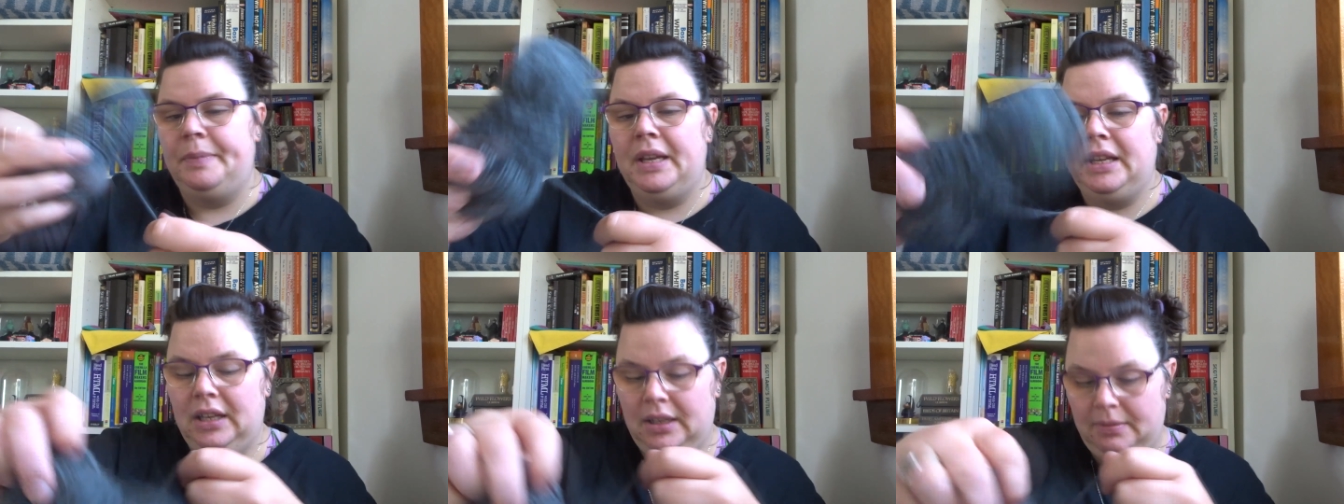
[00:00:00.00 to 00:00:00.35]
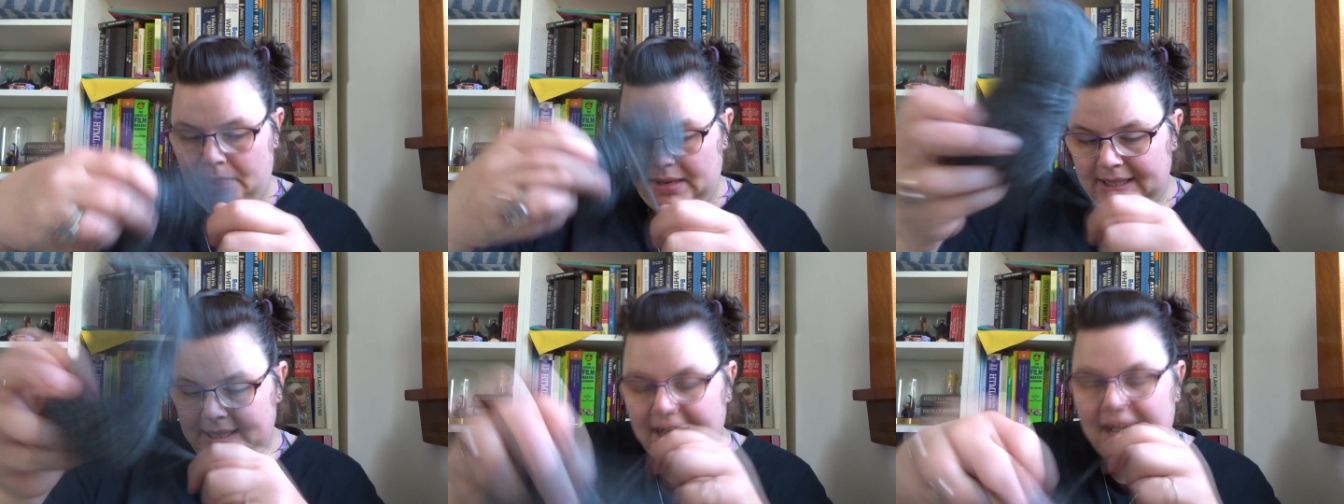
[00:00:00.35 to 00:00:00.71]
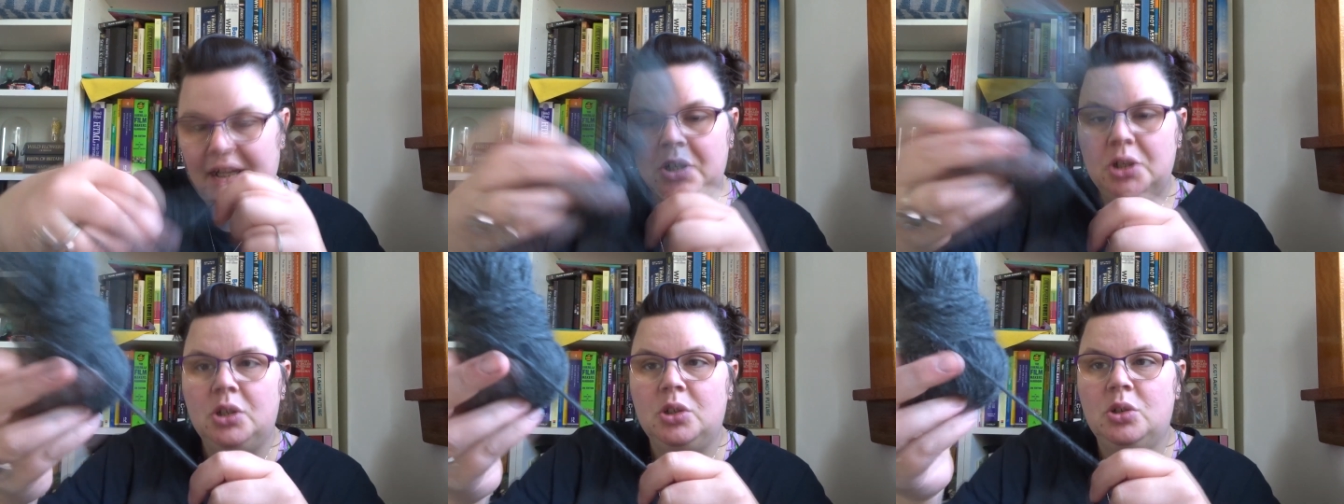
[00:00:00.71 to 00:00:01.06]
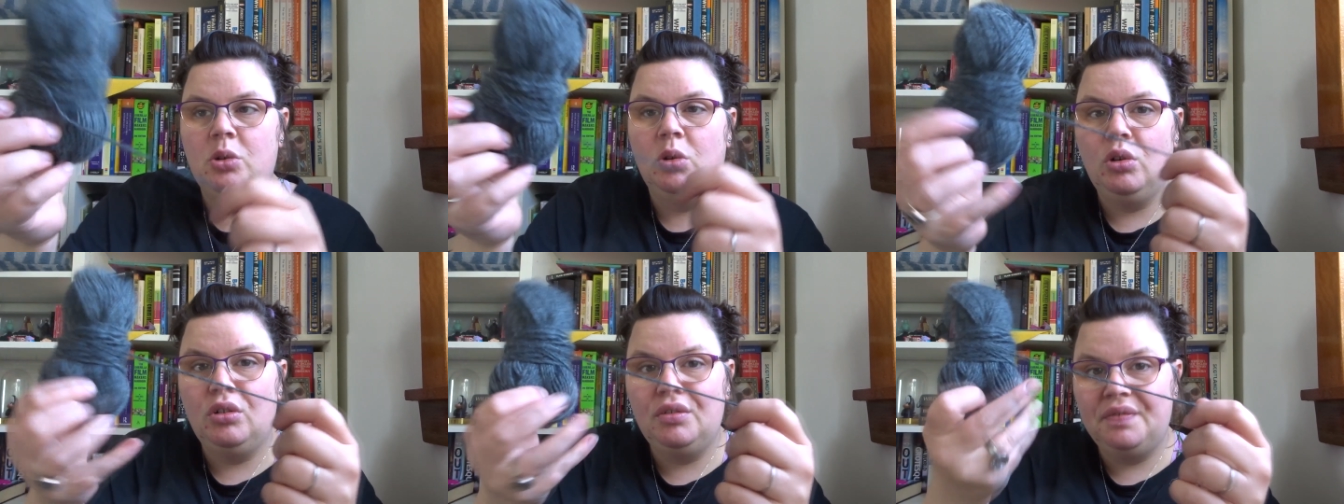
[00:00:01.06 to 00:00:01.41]
in my stash. So
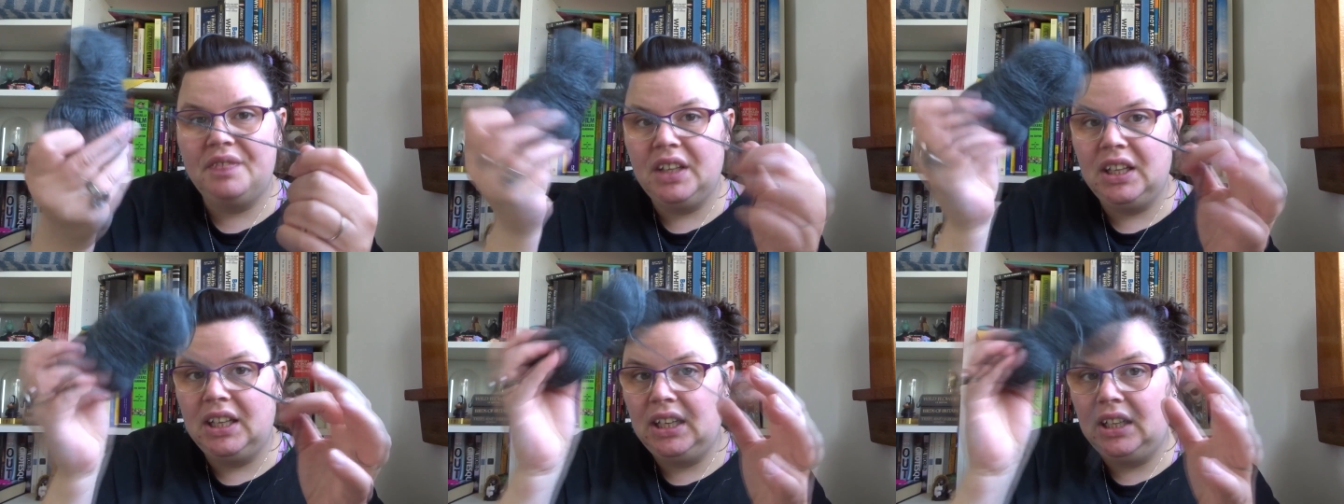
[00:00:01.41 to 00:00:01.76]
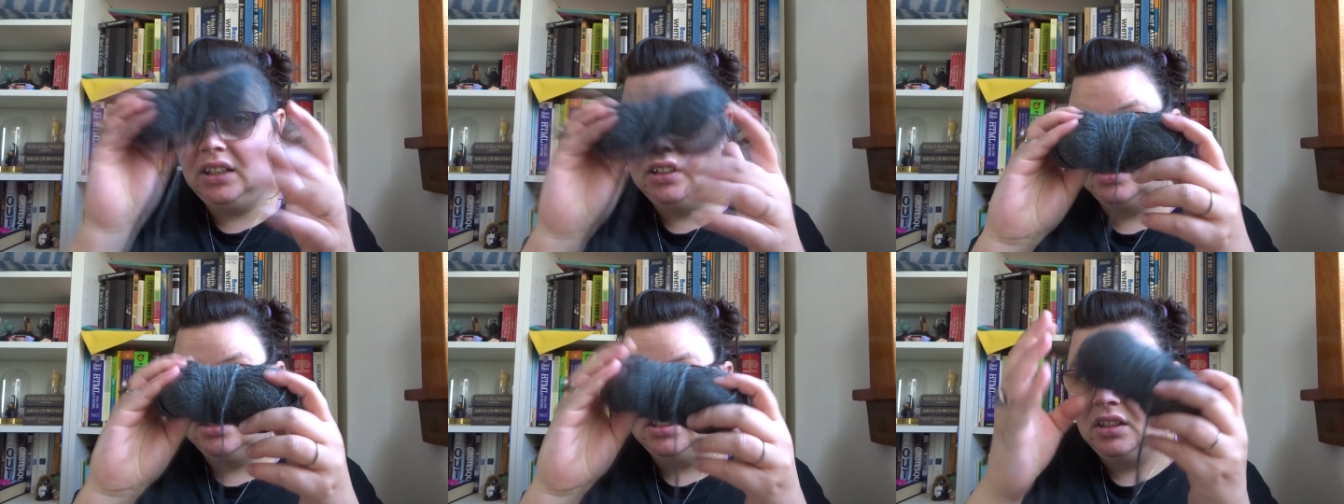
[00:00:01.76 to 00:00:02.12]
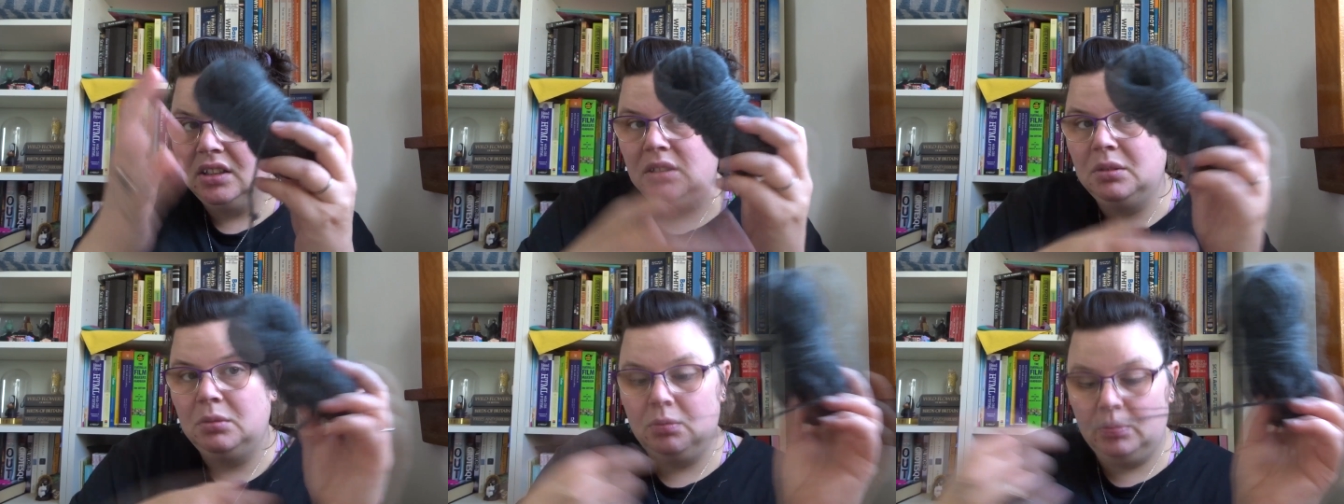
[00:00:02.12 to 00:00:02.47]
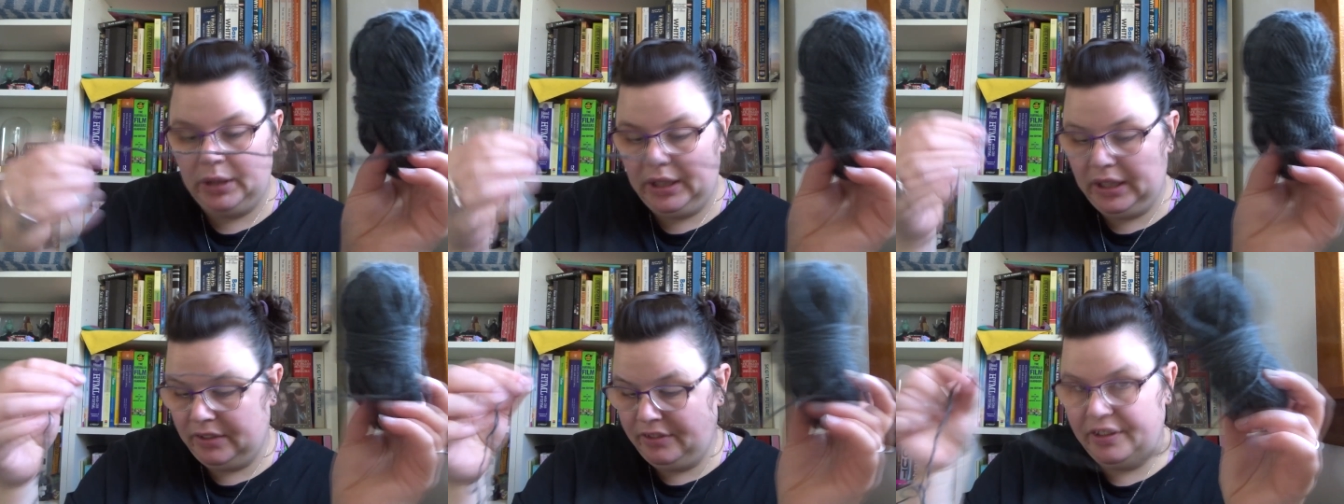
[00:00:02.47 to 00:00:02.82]
hopefully we
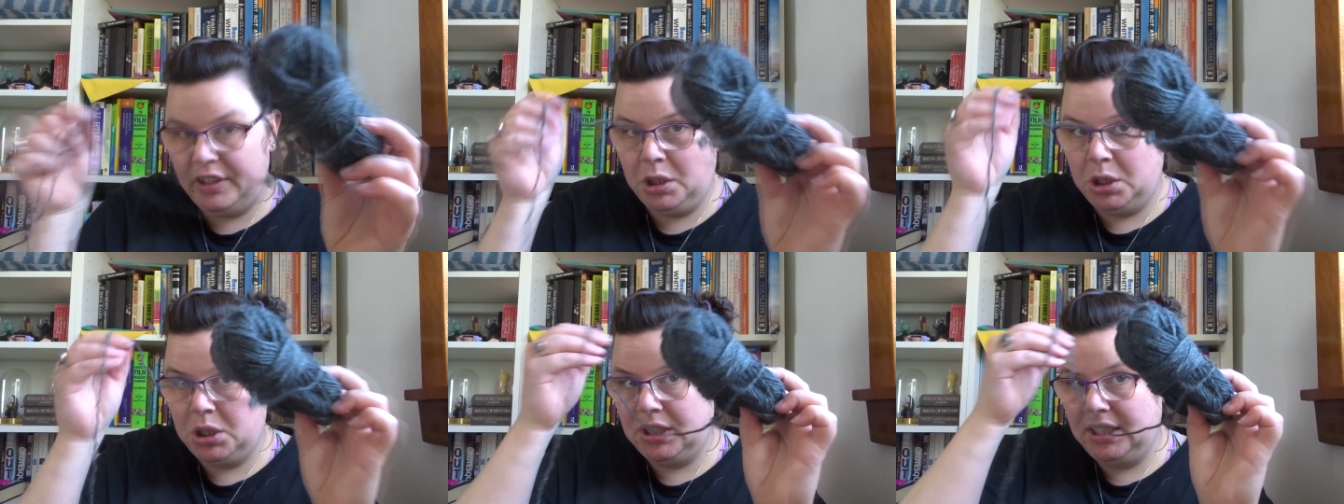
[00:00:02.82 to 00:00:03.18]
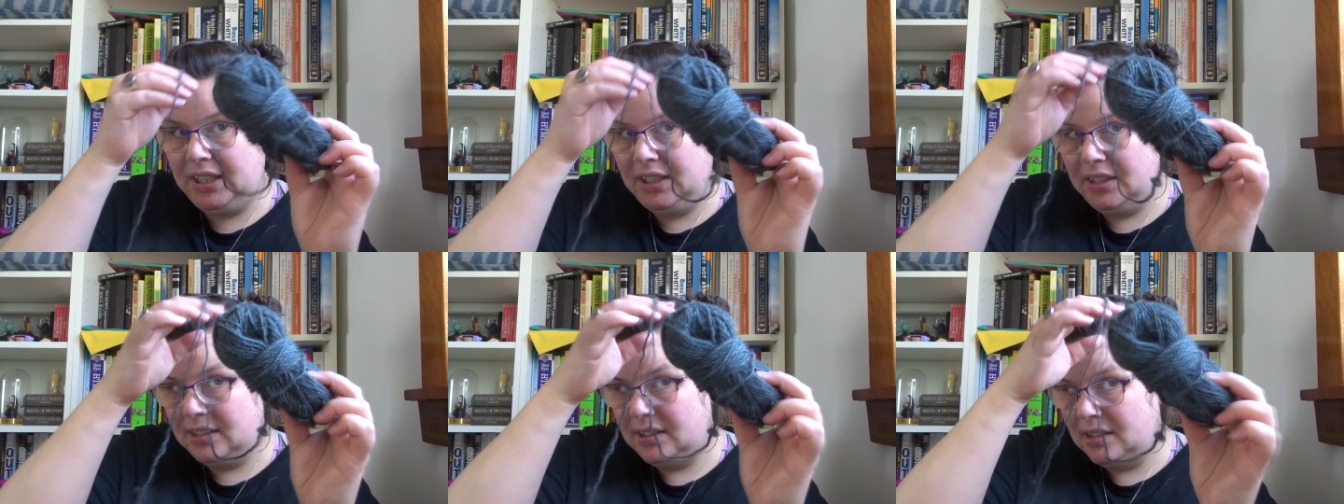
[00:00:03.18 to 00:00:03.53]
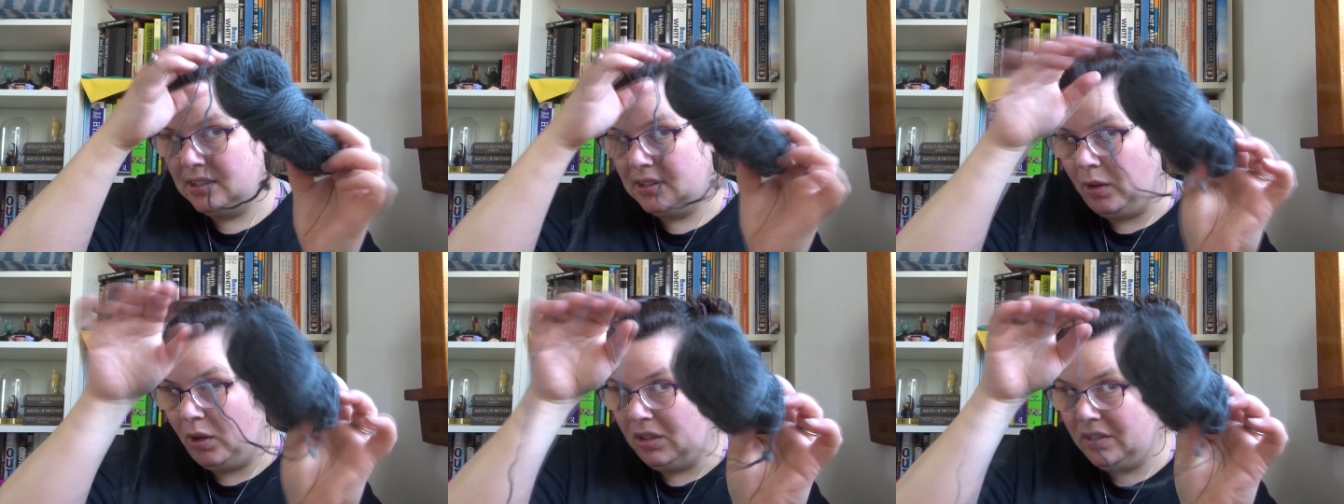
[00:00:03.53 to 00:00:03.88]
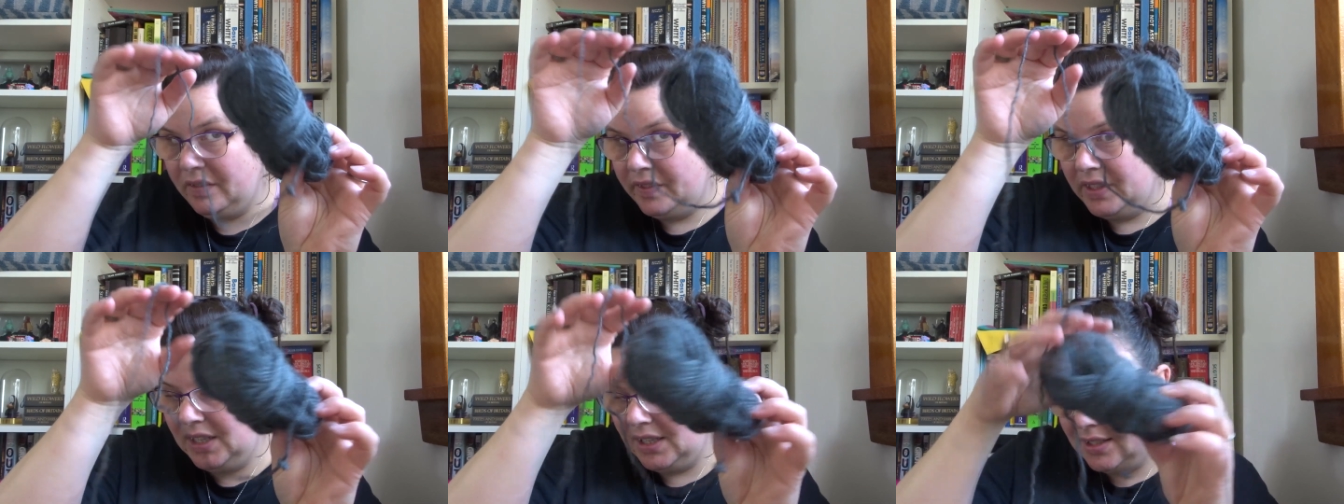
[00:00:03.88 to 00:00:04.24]
can finish this, all
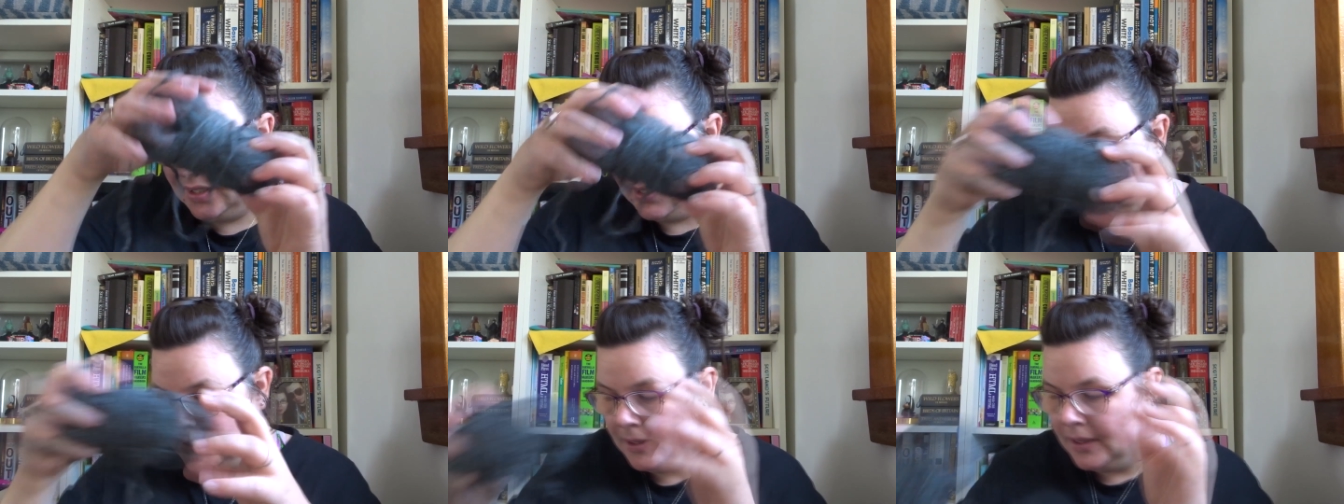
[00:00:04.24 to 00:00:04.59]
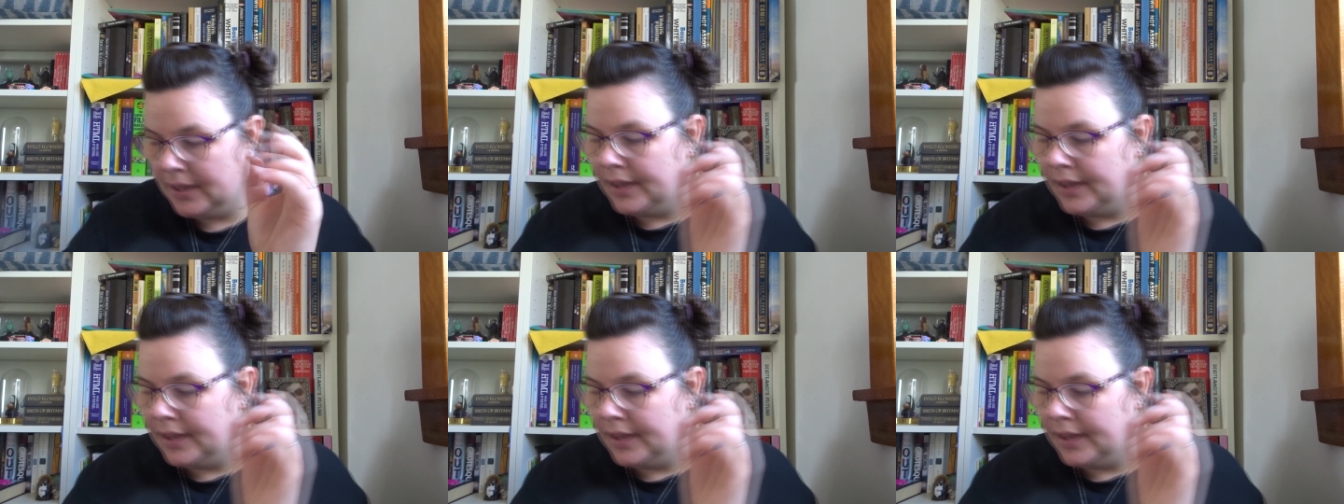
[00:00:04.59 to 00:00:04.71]
of this.